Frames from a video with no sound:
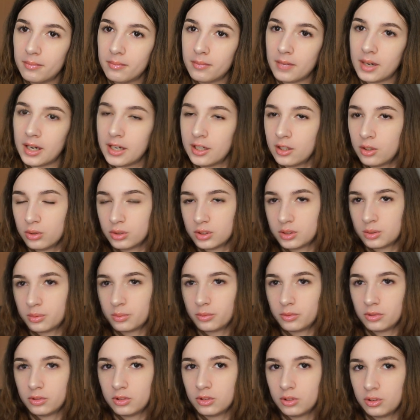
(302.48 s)
I use
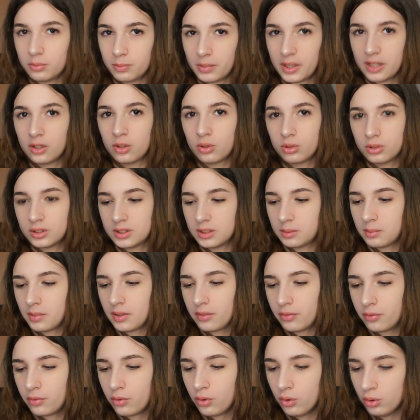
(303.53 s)
my notes on my
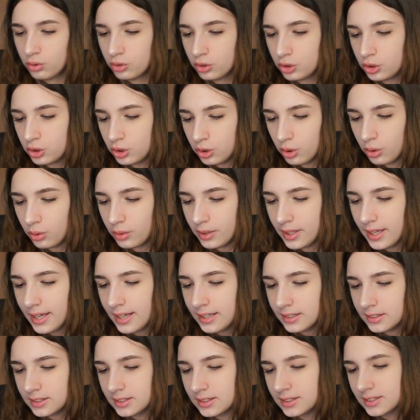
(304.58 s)
phone, so
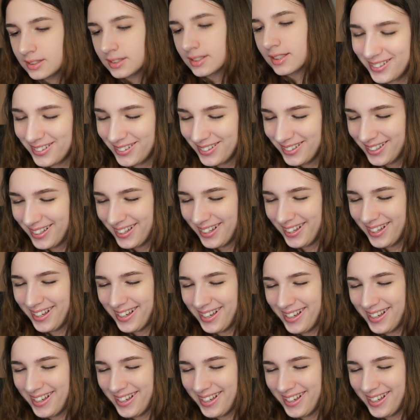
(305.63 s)
yes, okay.